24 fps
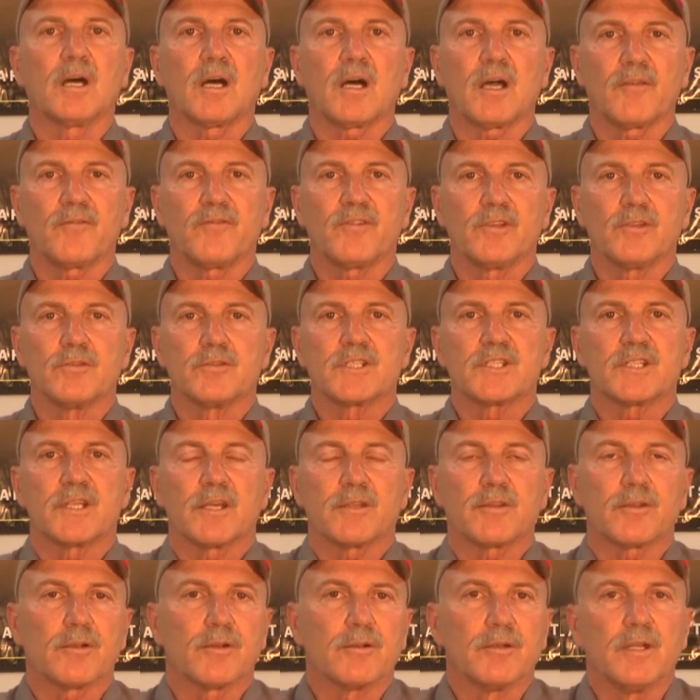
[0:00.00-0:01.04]
I've used
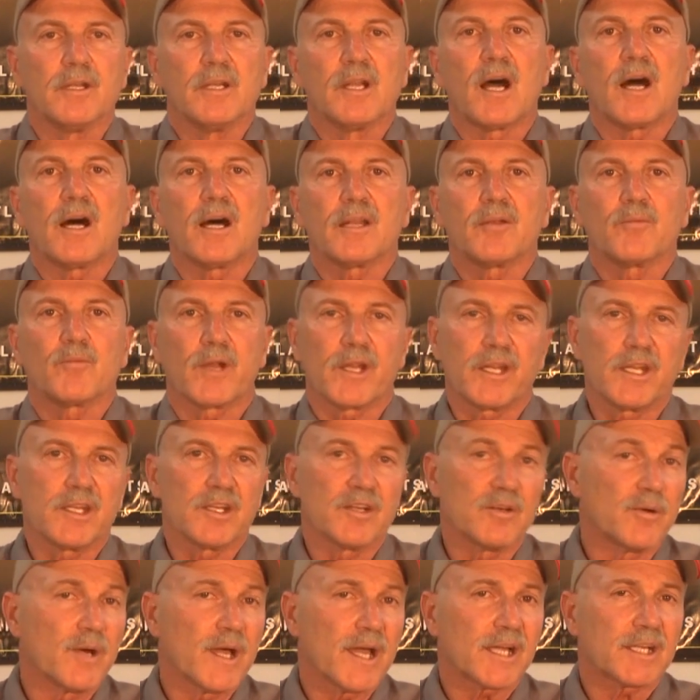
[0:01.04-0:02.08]
other
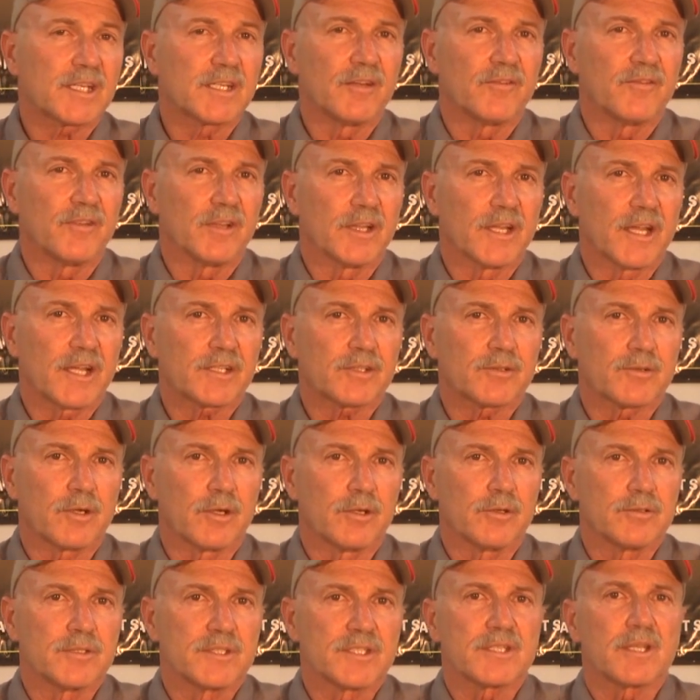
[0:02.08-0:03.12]
non-radioactive
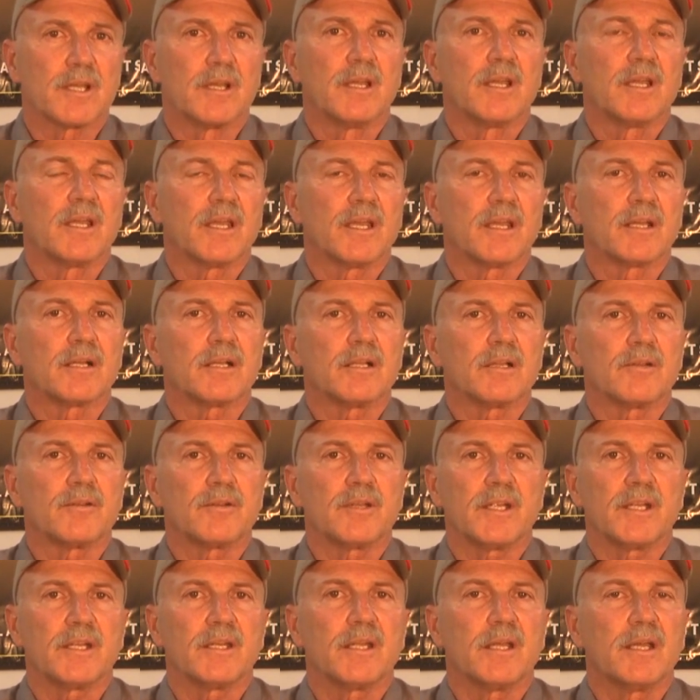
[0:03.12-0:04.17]
electrodes,
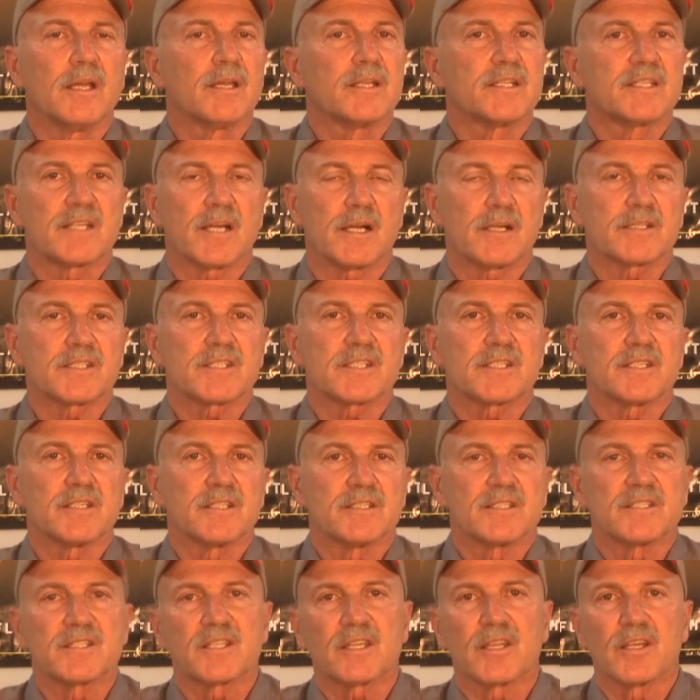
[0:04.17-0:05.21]
including
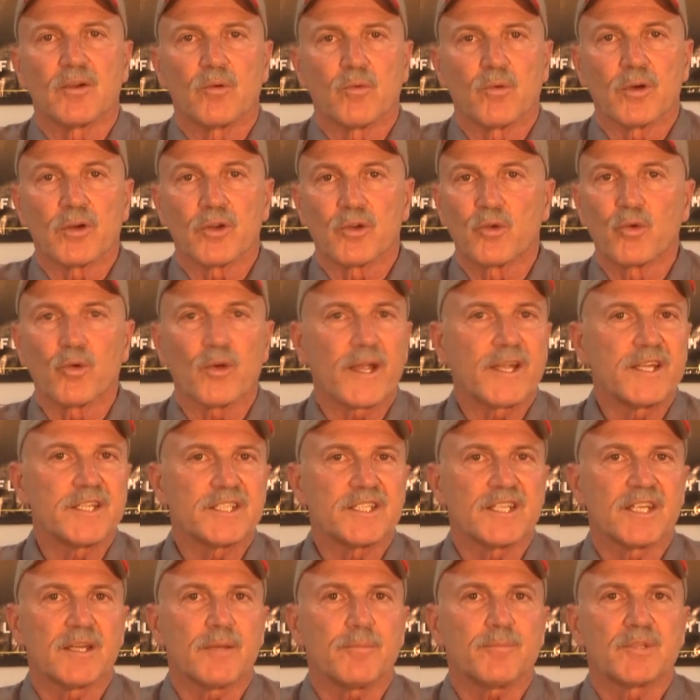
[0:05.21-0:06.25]
tungstens that were
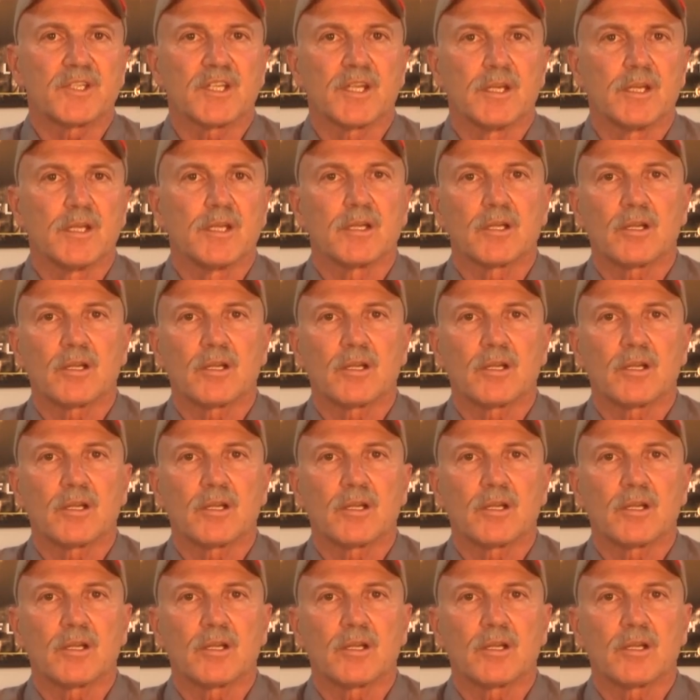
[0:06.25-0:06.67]
gray-tipped,